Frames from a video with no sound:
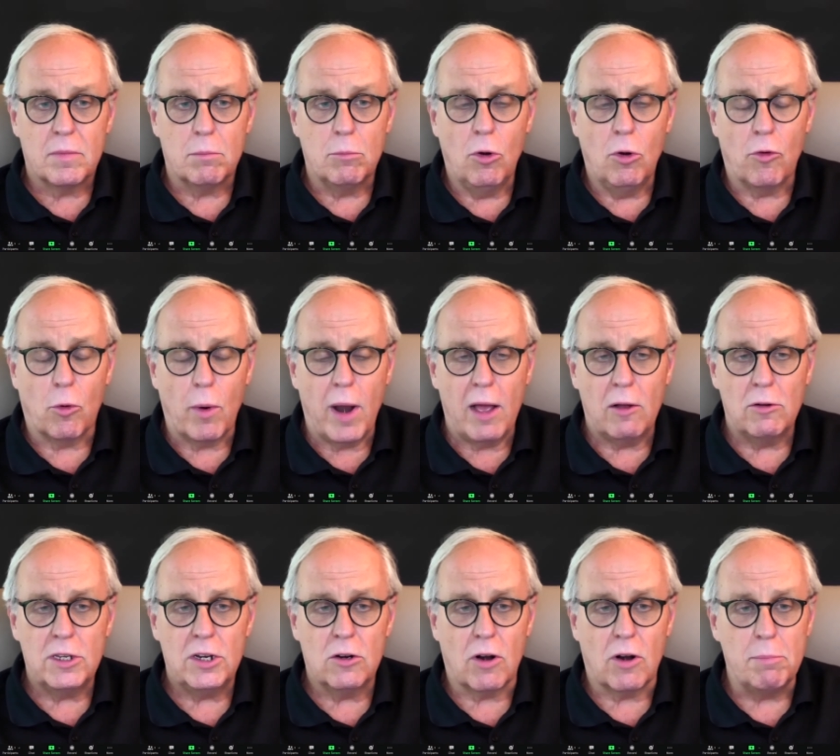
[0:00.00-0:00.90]
Move
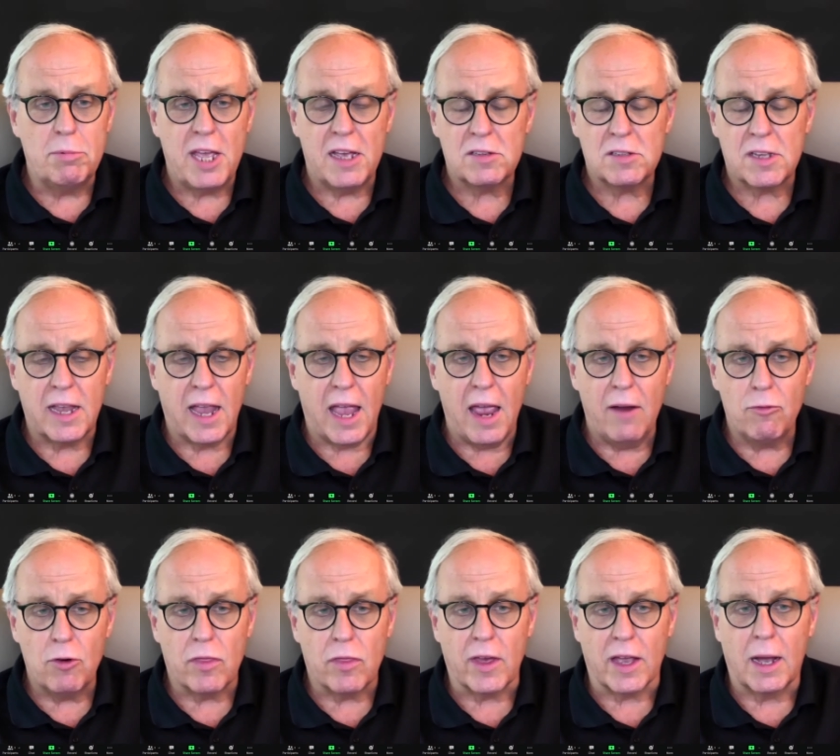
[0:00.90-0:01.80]
around here. I'm testing
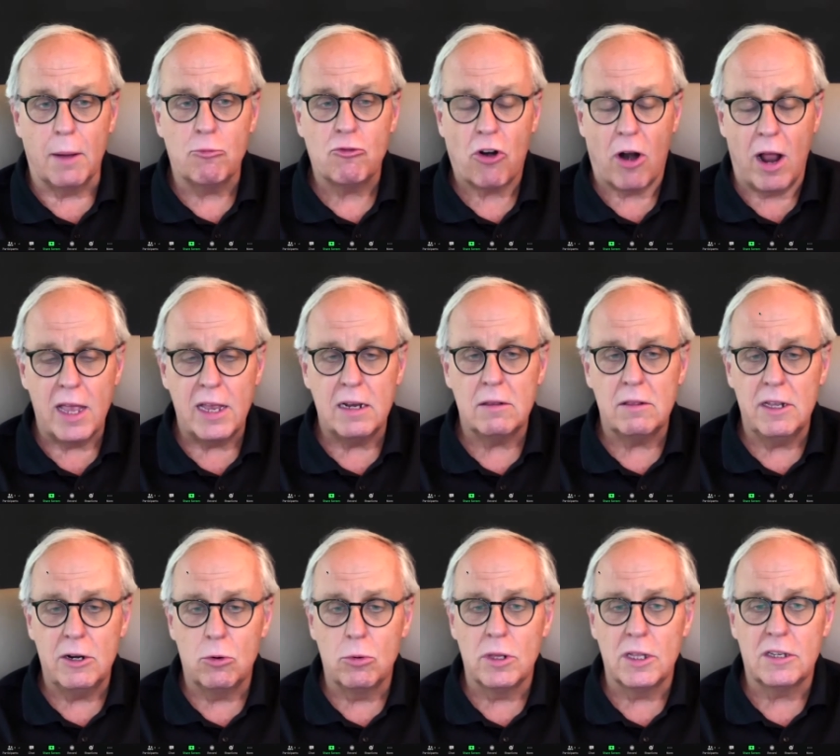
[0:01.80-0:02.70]
everything. I'm trying
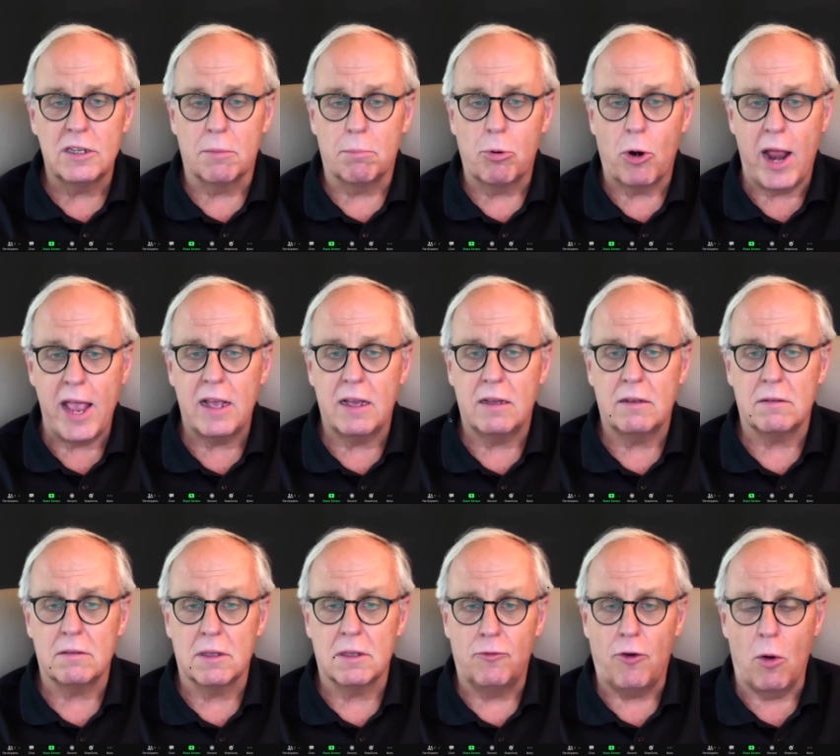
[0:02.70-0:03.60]
literally to break
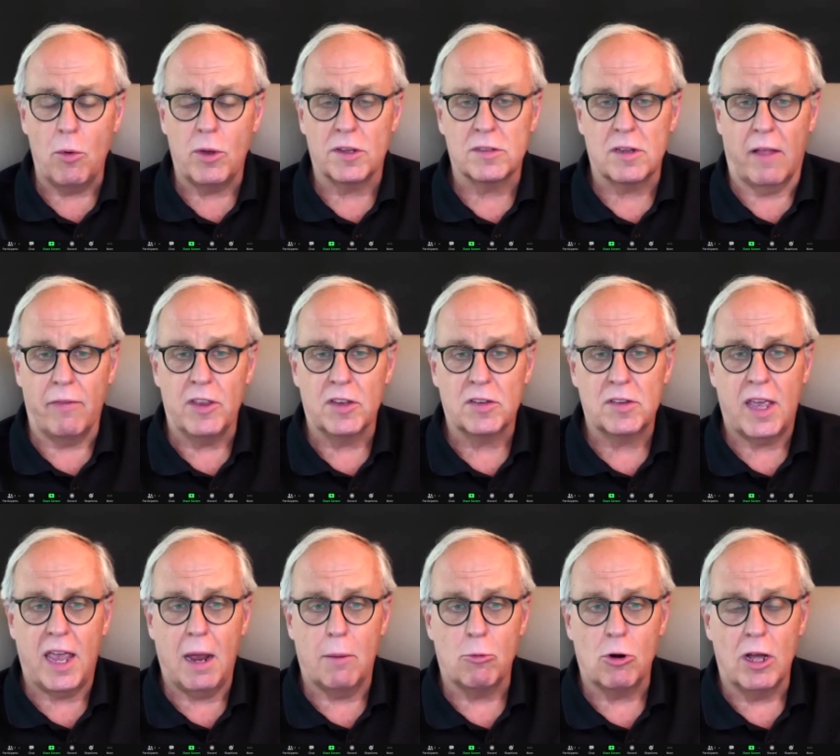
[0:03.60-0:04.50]
the focus on this
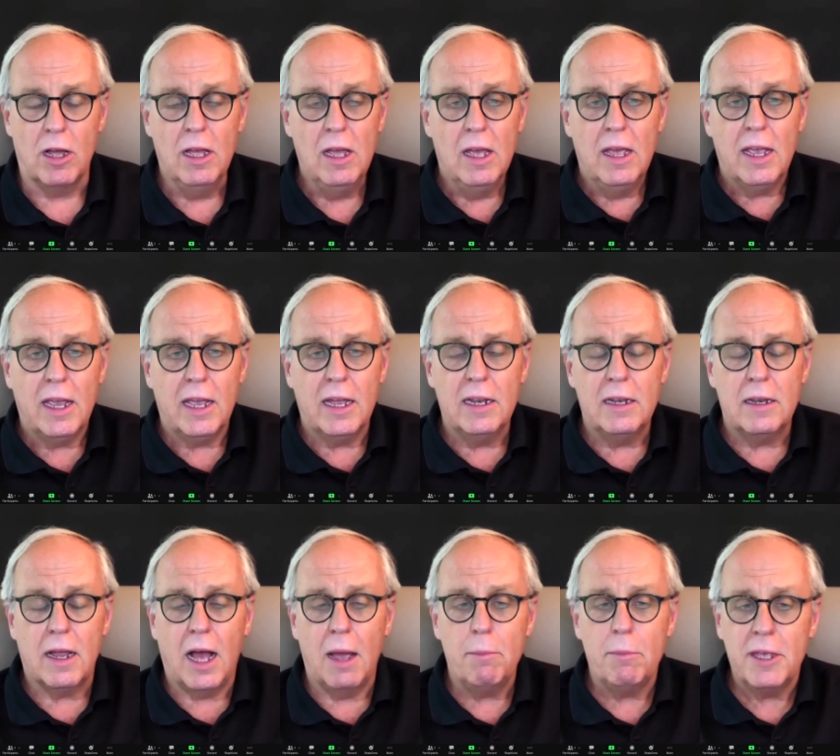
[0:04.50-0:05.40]
camera.
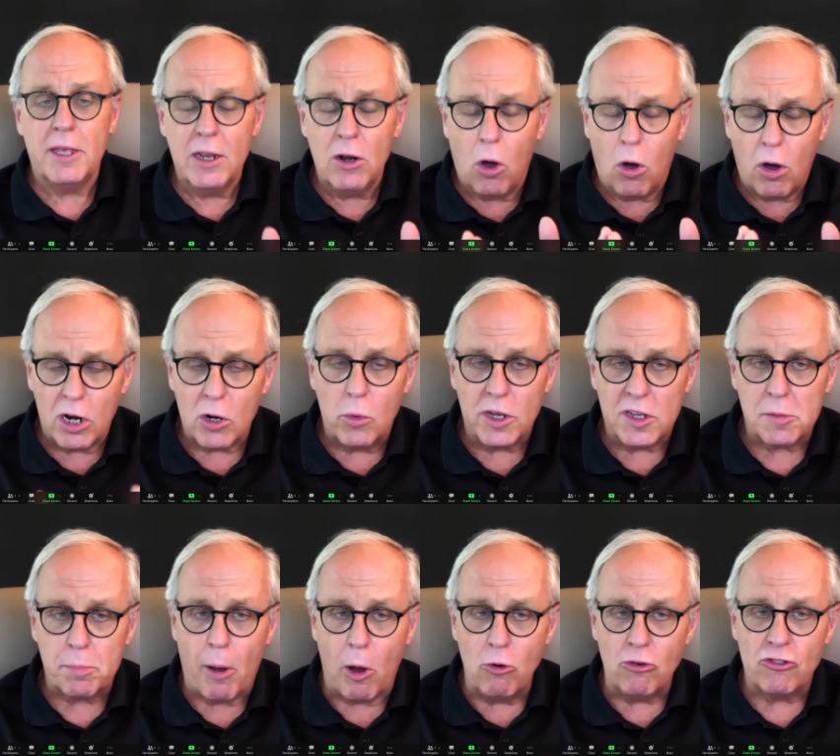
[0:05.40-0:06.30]
And I'm in auto
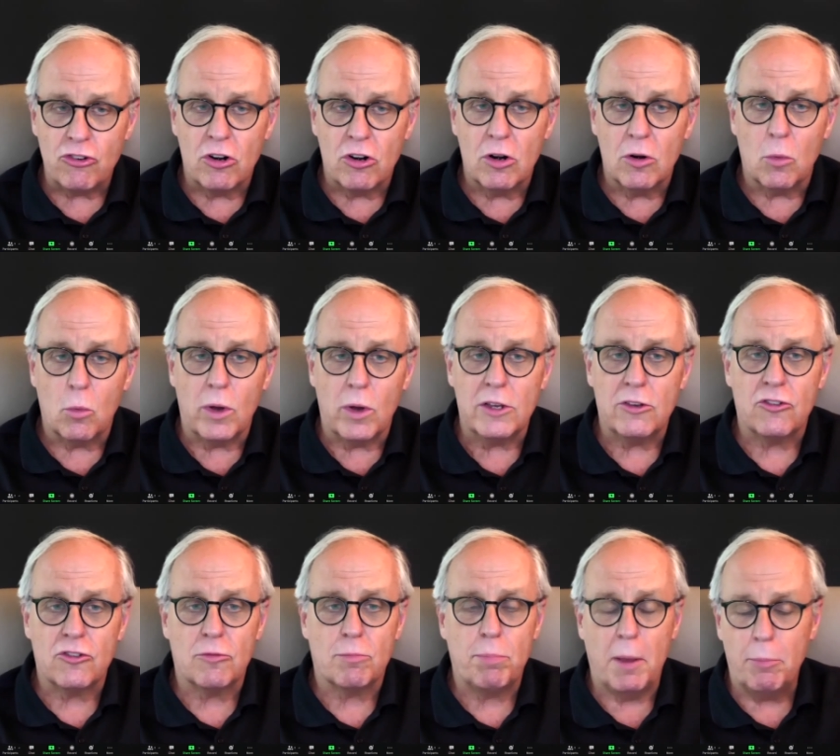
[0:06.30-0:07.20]
exposure,
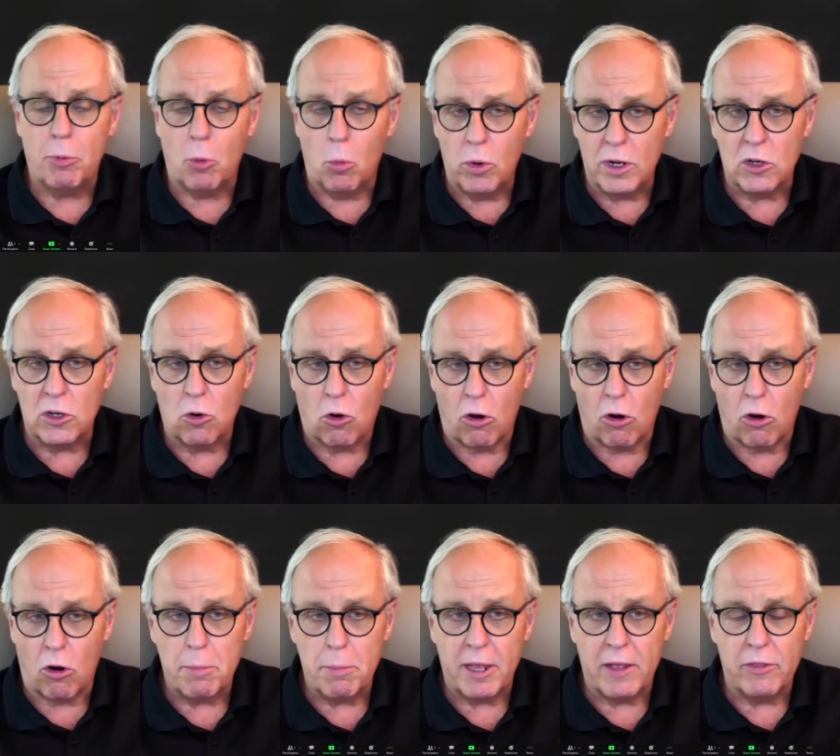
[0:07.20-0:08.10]
which people wouldn't
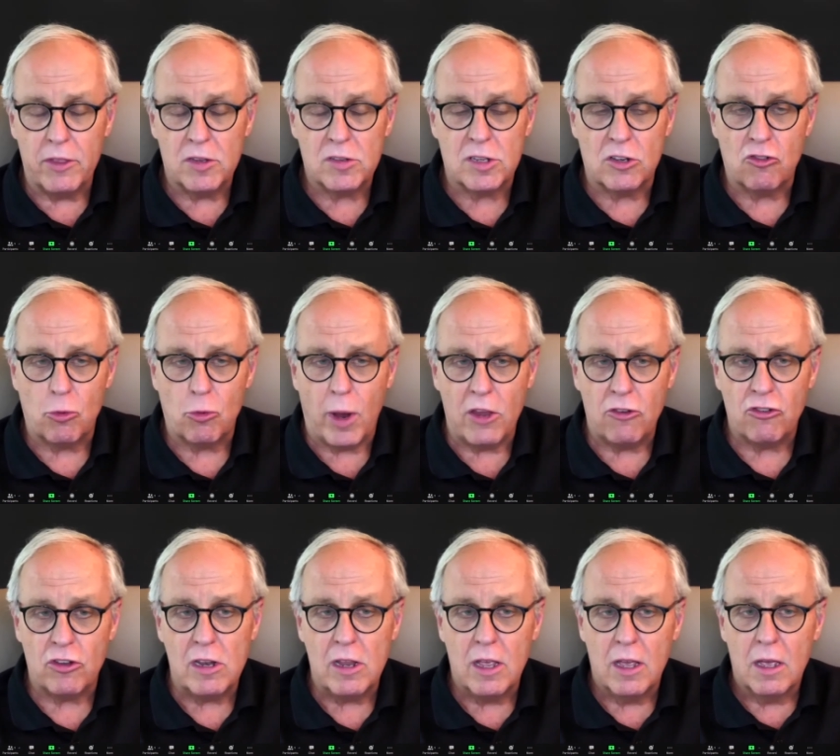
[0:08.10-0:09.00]
normally be in this
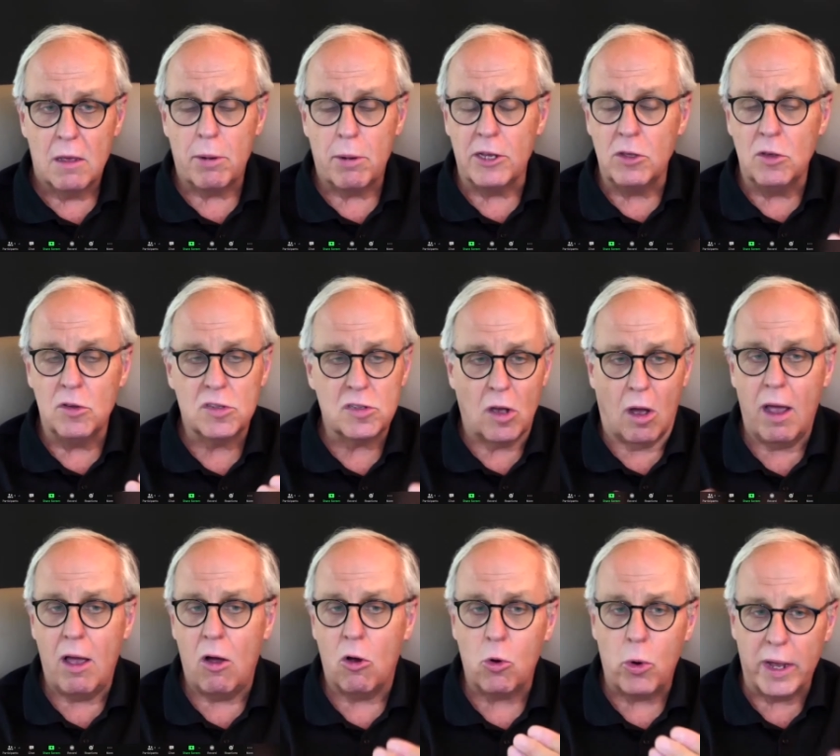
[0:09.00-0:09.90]
situation, but you
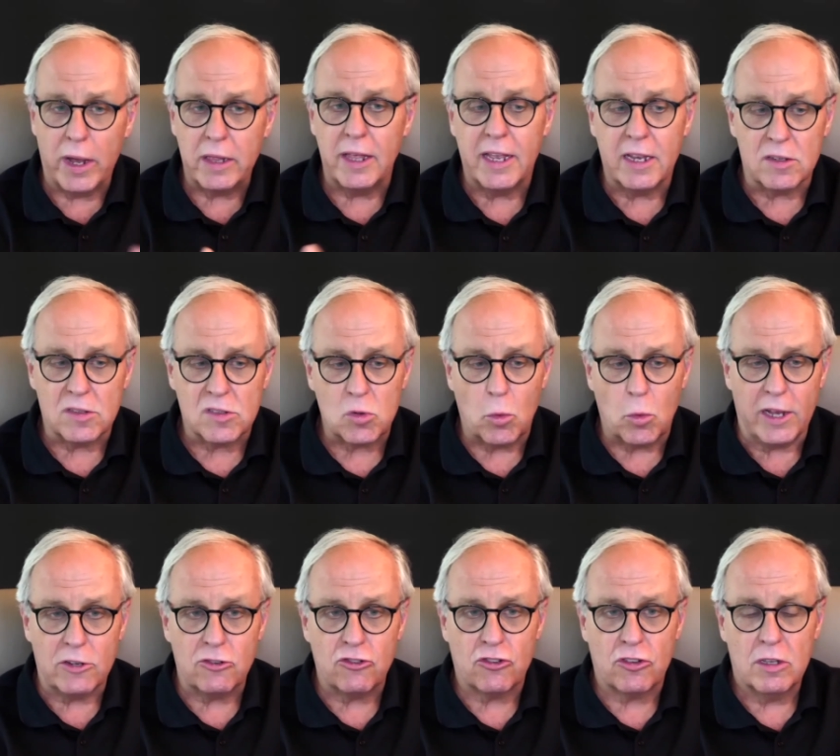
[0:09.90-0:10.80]
saw how quickly it
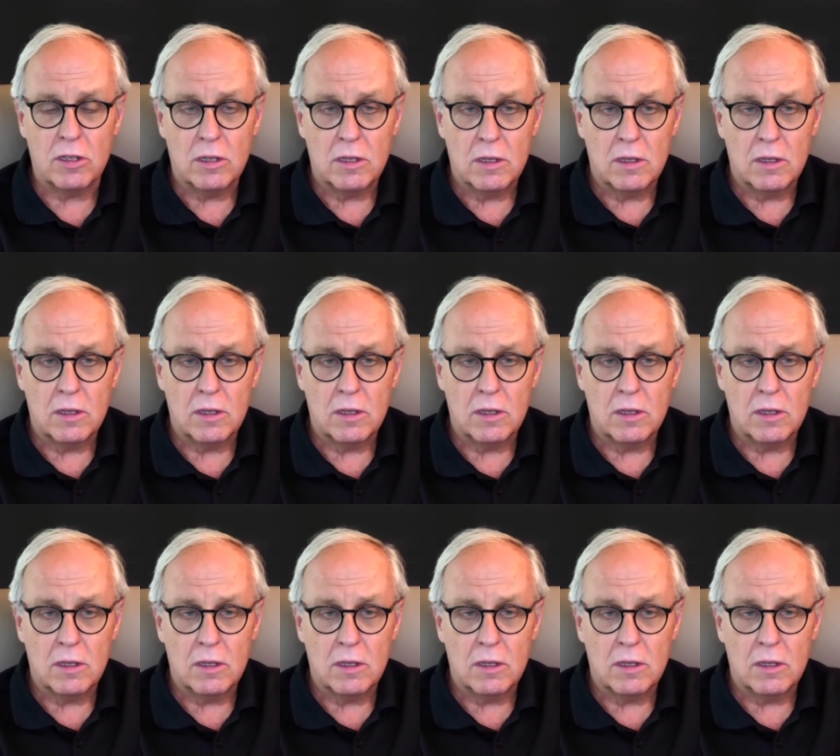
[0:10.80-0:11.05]
switched.